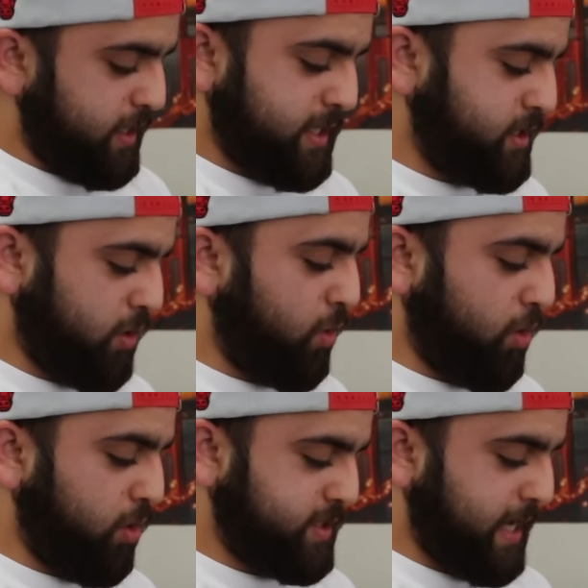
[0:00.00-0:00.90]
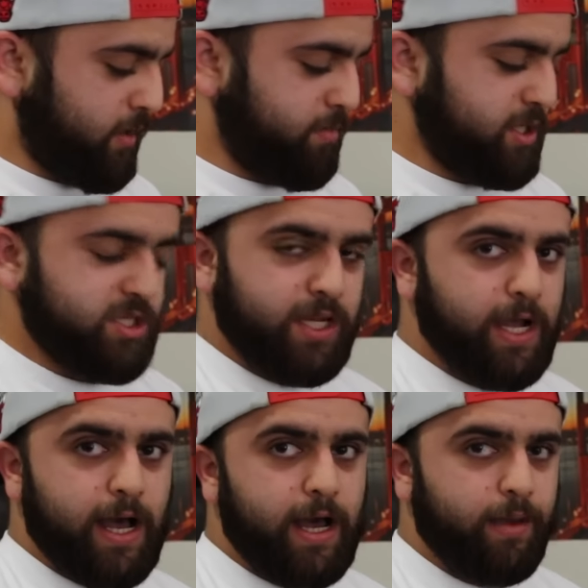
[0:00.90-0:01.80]
this whole South Beach thing
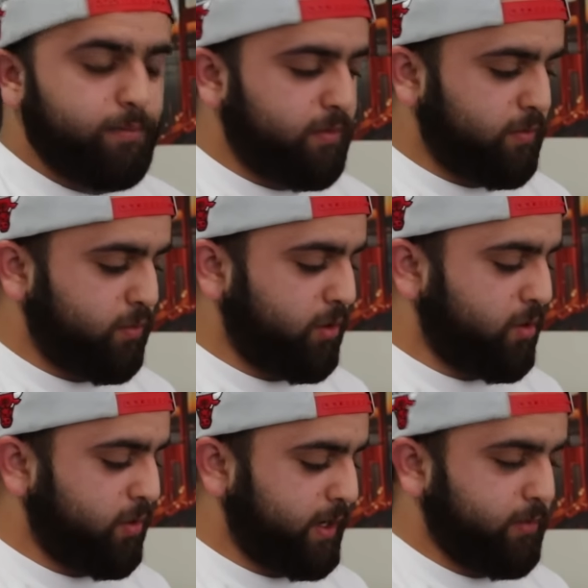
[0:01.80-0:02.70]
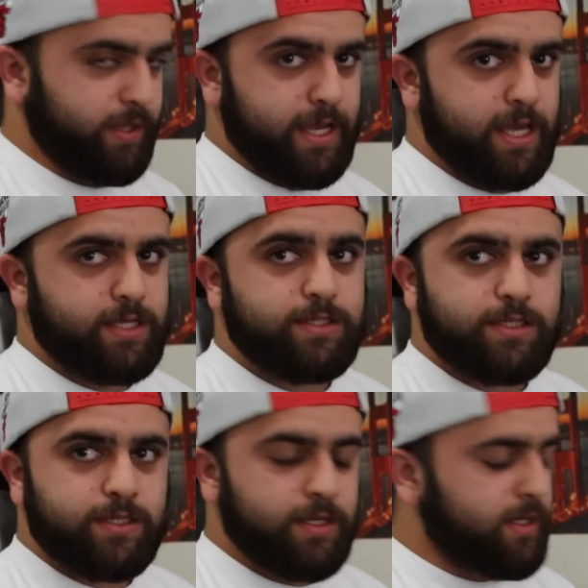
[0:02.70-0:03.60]
got hyped real quick with the
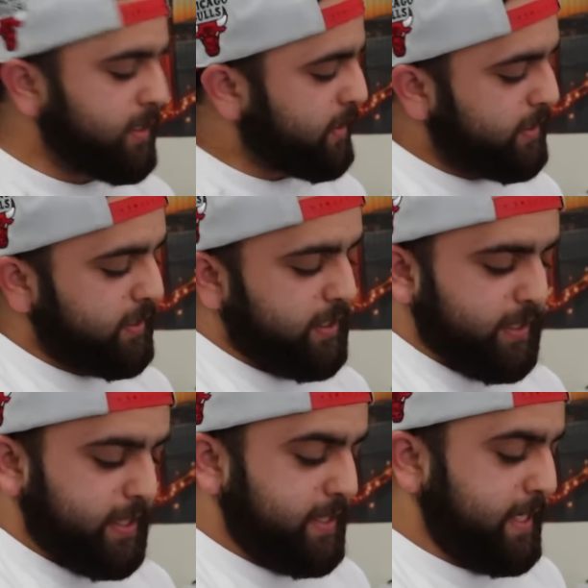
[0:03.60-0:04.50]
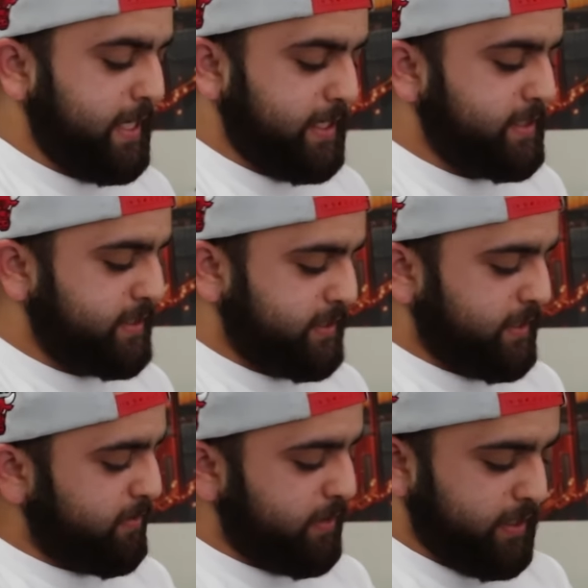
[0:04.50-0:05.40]
eights, and then these.
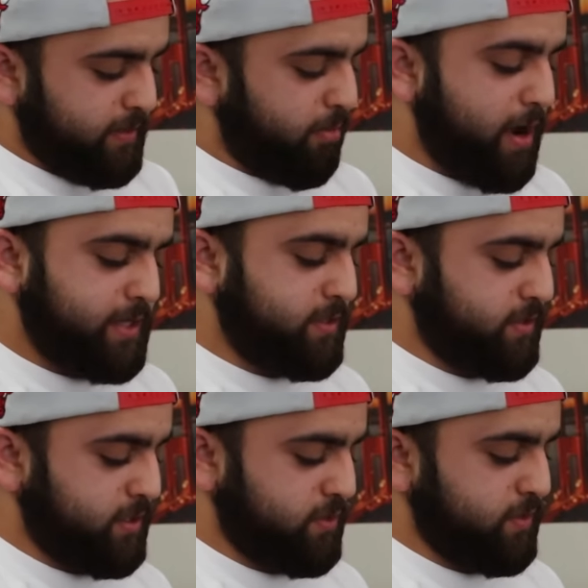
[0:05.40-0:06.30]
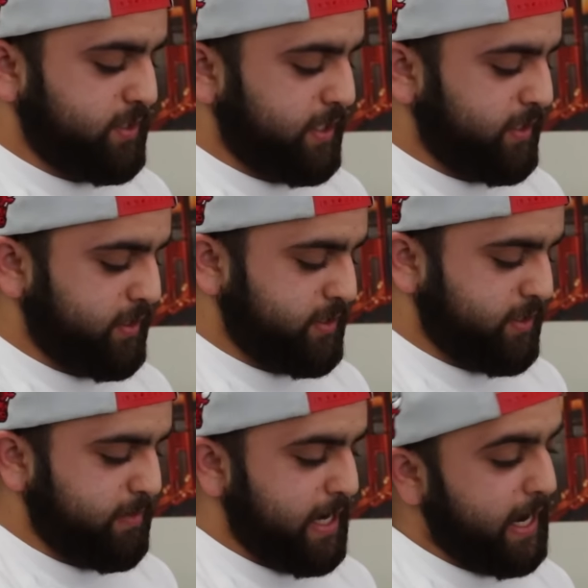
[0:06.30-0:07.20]
I mean, the prices are just
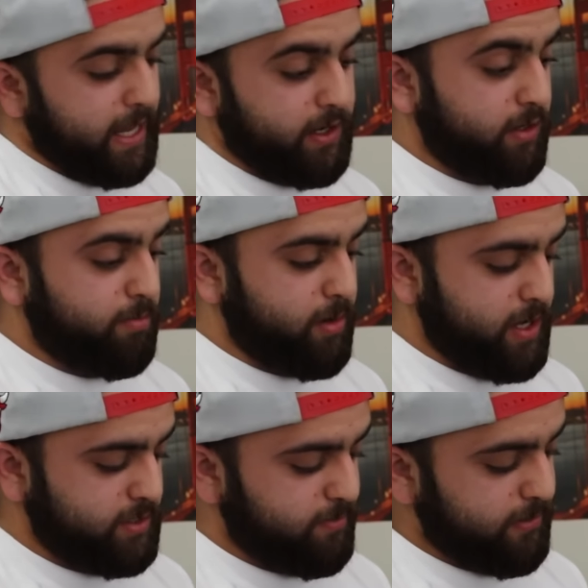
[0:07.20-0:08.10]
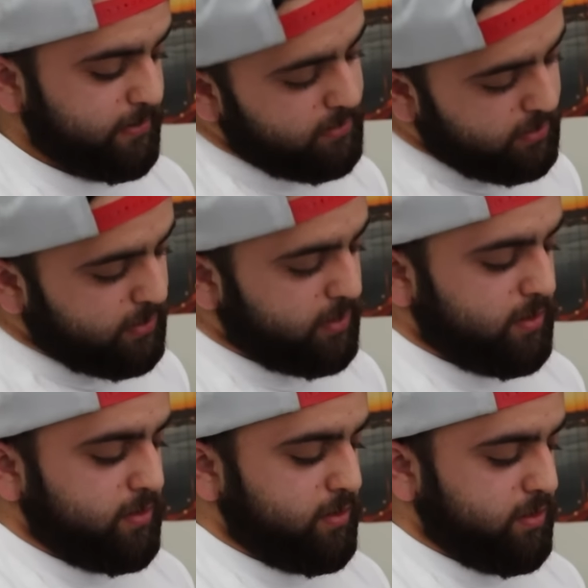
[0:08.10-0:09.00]
ridiculous. I mean, I got a good price, but,
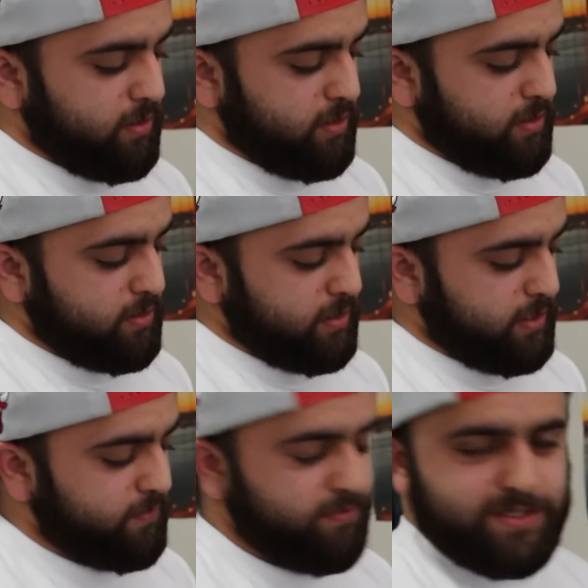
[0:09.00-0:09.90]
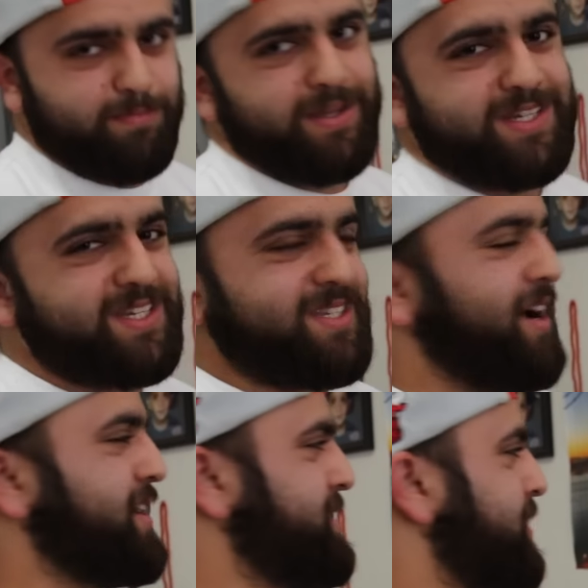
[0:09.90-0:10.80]
you know, It's, it just
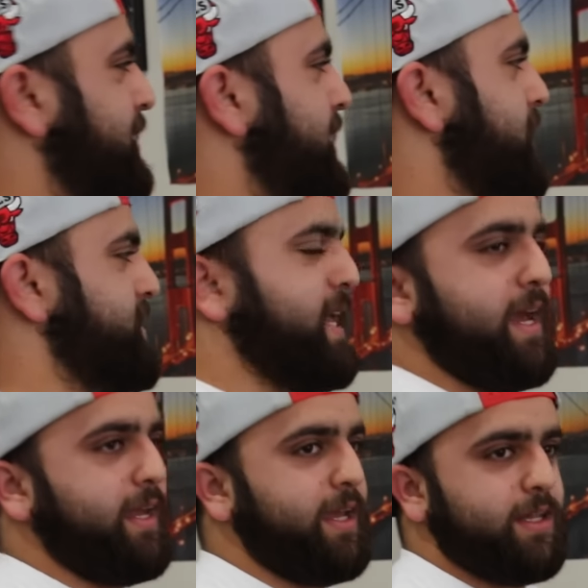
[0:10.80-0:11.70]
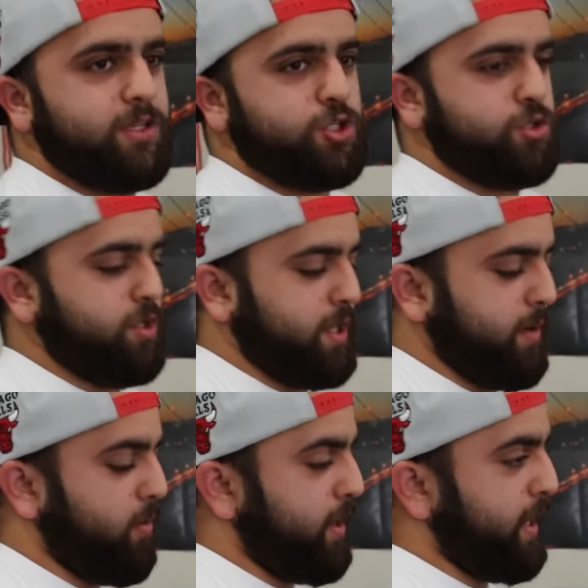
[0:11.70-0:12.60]
sucks that kids can't get the shoe that
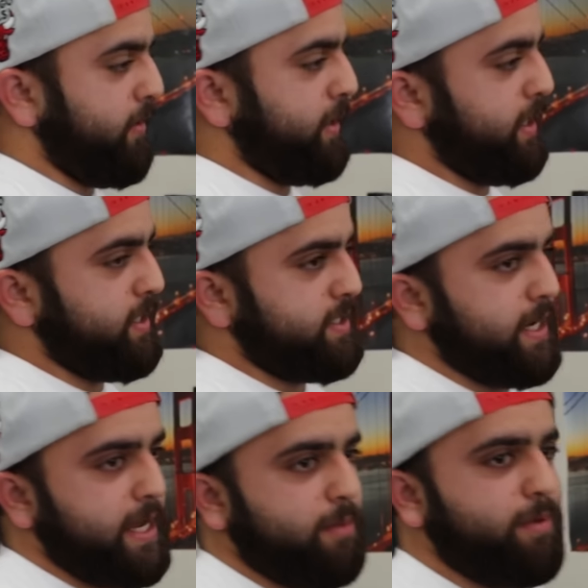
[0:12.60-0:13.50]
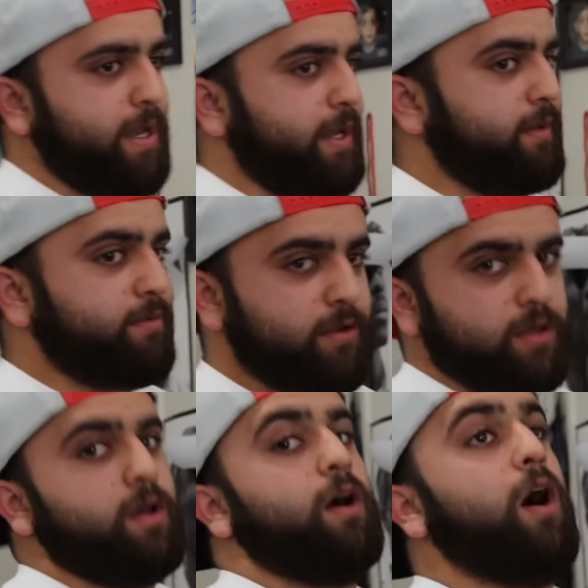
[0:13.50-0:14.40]
they want nowadays. They gotta pay
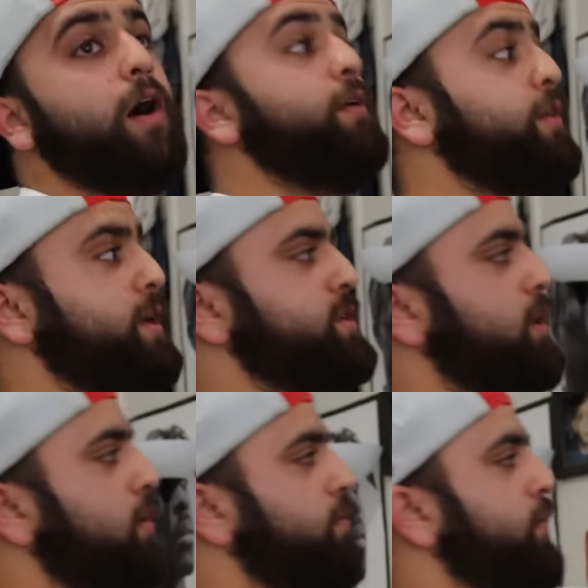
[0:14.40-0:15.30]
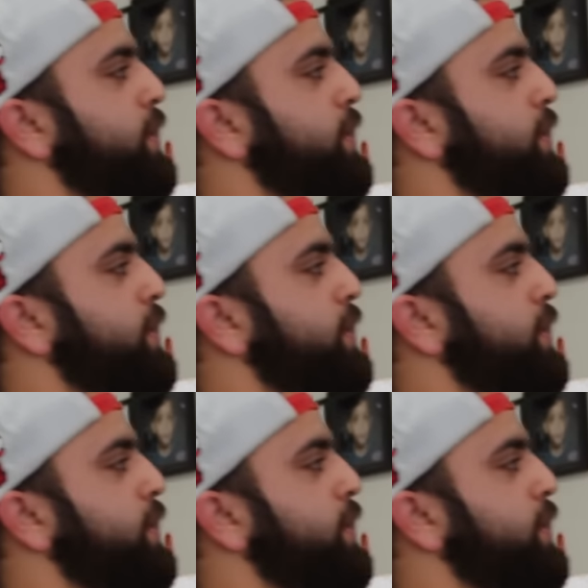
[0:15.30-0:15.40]
hundreds over